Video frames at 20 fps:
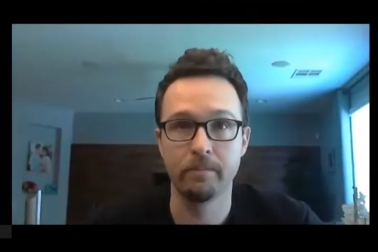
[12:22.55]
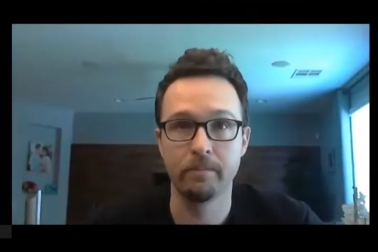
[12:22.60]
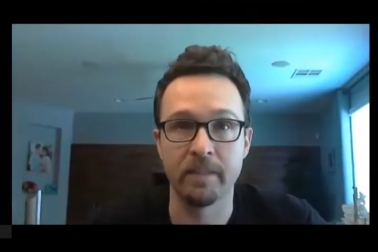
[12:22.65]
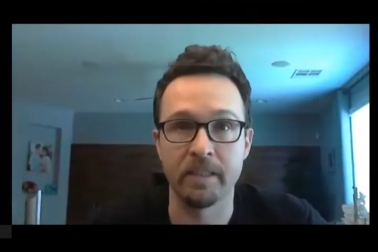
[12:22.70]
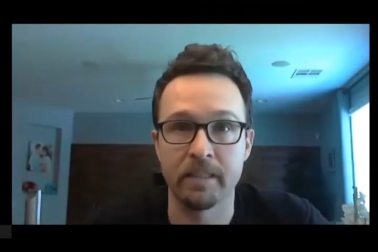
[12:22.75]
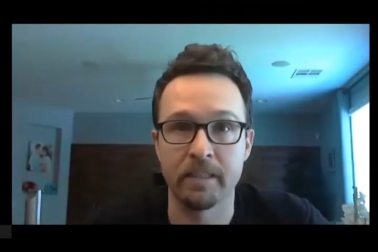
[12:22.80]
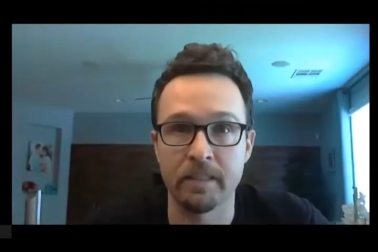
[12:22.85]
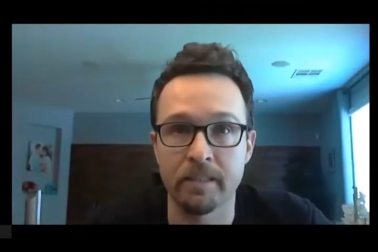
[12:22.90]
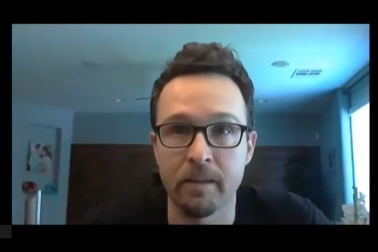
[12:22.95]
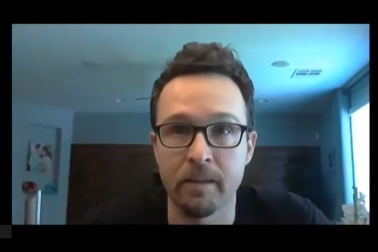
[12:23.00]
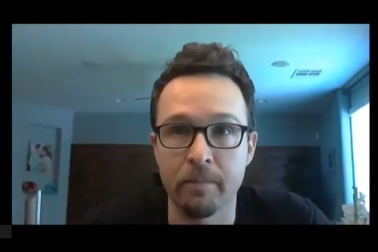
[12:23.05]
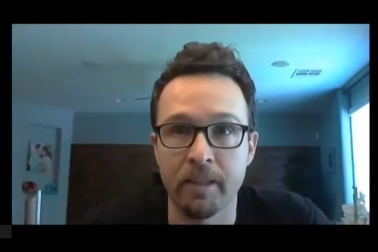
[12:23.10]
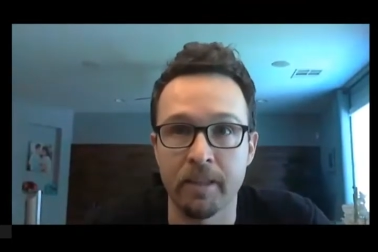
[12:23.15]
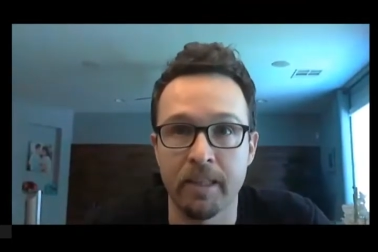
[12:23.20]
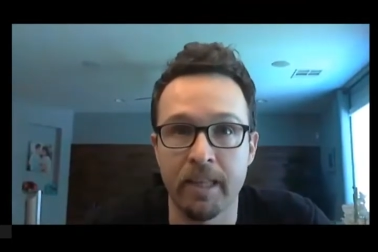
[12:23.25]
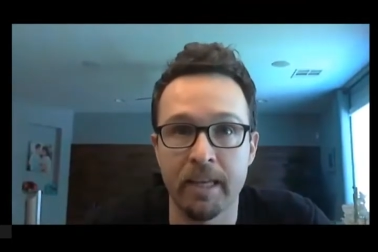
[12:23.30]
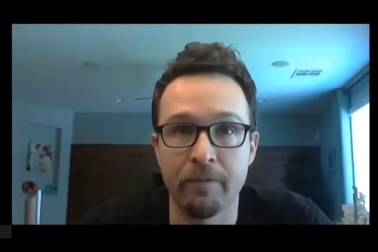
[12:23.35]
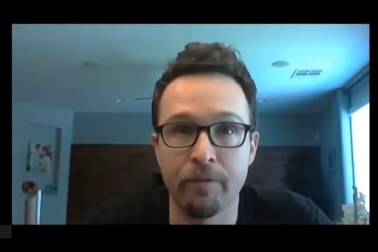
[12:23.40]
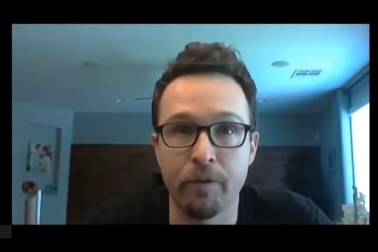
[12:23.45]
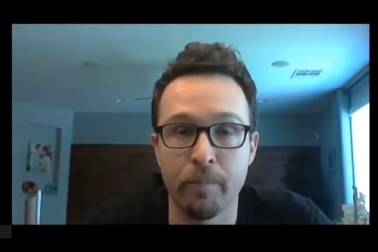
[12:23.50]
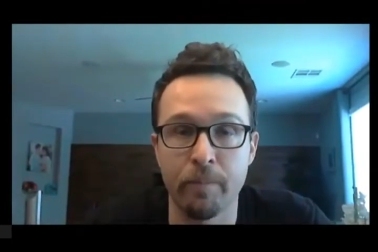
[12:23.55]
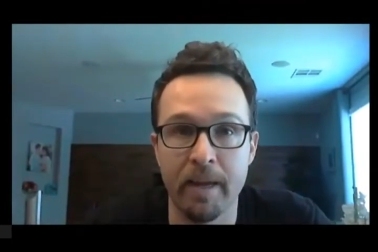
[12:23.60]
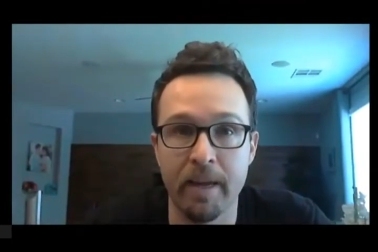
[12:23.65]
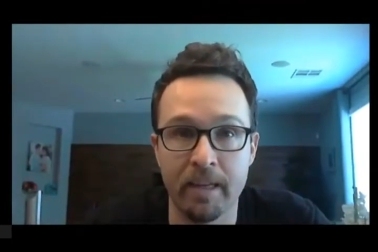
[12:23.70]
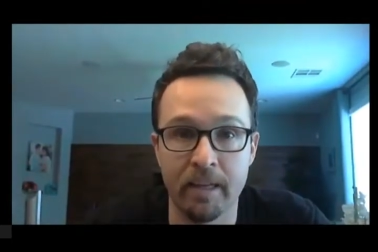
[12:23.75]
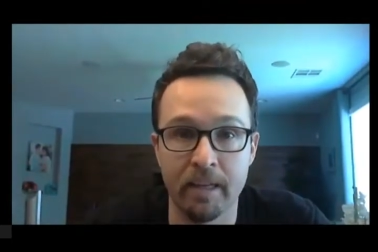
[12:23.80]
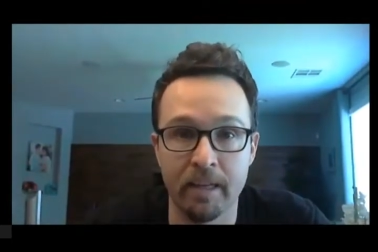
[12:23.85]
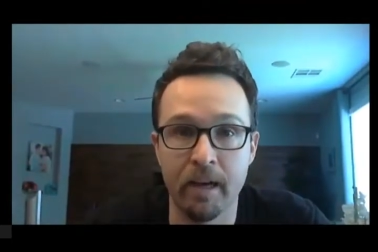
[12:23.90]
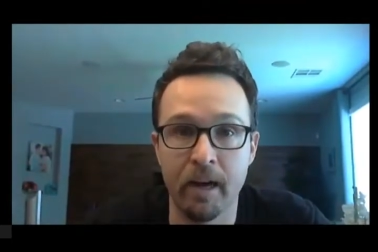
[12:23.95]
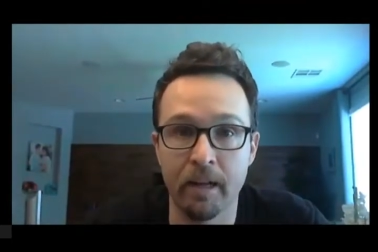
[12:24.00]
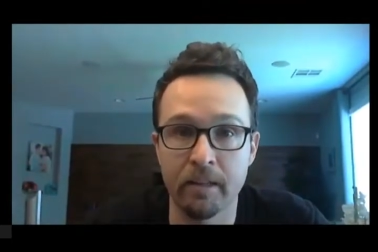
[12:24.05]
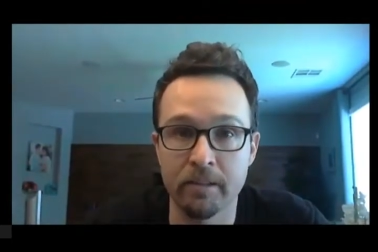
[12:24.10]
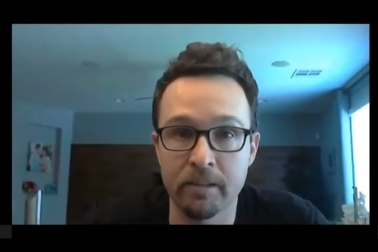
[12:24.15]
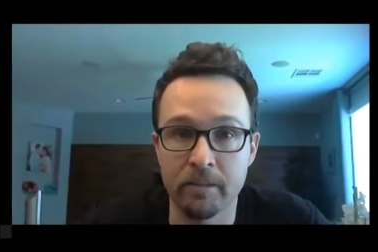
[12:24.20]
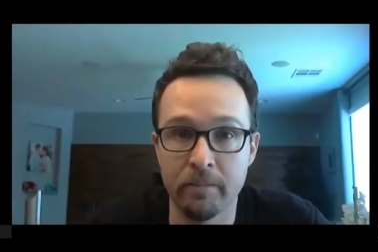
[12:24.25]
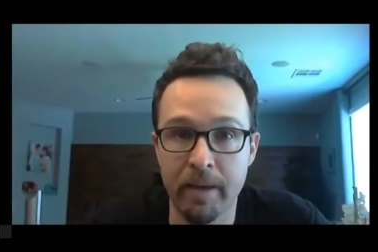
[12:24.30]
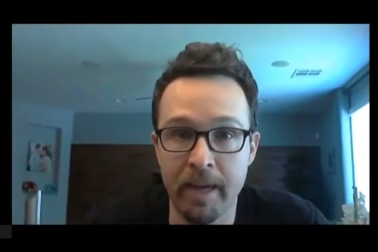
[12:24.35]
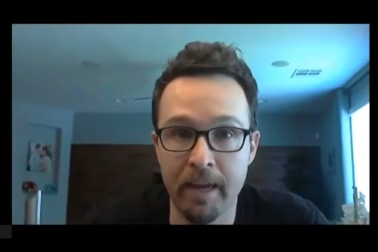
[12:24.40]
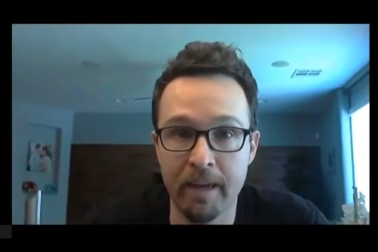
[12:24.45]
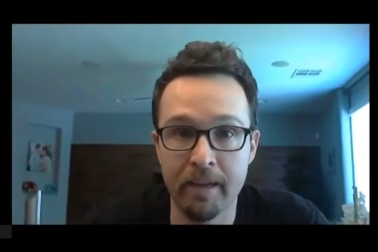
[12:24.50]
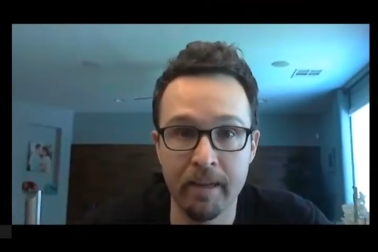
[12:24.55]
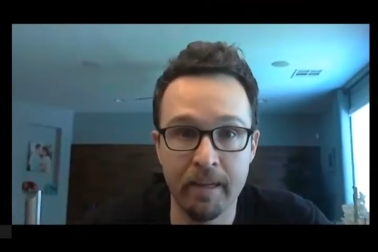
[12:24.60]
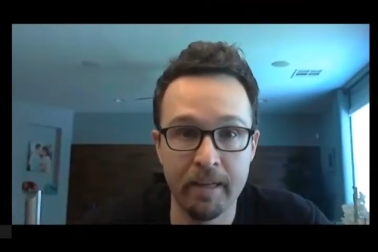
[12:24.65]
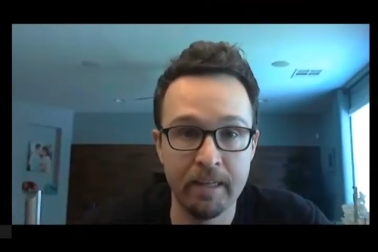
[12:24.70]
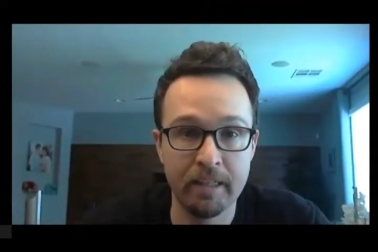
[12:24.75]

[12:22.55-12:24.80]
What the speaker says: This is something like if you're making consommé,